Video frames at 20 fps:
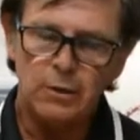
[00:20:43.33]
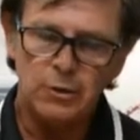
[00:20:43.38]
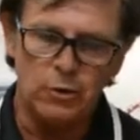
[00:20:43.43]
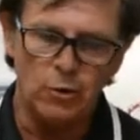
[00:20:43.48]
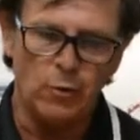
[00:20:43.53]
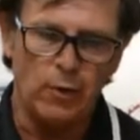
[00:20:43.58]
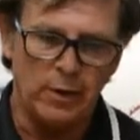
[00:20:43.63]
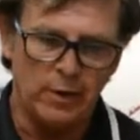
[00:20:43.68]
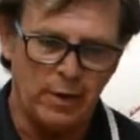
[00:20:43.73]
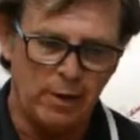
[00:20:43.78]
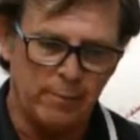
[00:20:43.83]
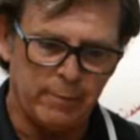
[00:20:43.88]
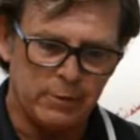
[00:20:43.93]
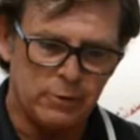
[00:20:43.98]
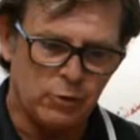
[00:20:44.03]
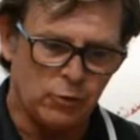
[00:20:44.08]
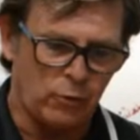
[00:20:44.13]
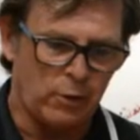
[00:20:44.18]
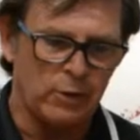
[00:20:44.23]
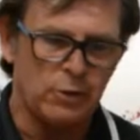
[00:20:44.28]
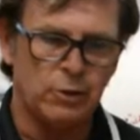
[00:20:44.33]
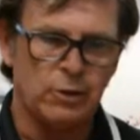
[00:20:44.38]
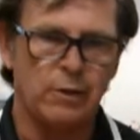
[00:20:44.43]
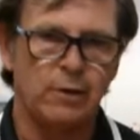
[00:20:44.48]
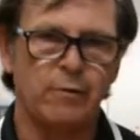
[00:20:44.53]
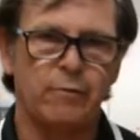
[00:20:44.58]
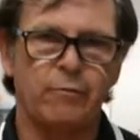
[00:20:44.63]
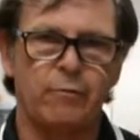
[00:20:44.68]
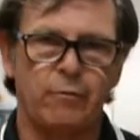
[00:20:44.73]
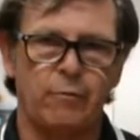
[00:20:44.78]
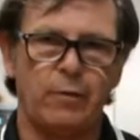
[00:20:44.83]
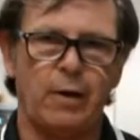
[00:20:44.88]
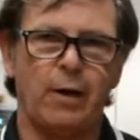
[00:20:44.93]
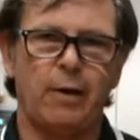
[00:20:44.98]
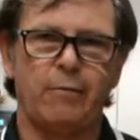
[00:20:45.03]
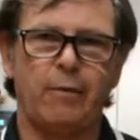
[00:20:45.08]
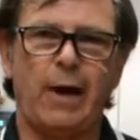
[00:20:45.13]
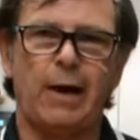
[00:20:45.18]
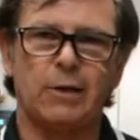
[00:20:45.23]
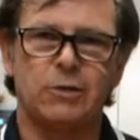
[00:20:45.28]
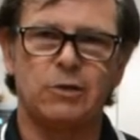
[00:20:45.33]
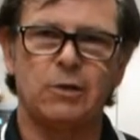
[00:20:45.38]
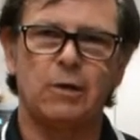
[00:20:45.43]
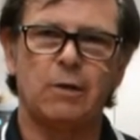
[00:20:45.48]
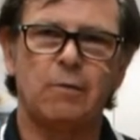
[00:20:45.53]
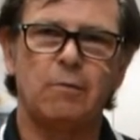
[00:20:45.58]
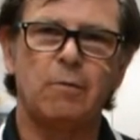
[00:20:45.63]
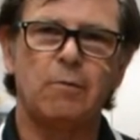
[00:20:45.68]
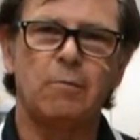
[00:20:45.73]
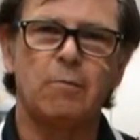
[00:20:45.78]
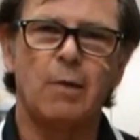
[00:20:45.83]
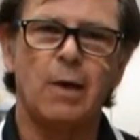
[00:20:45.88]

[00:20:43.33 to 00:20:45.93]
do our demonstration of actually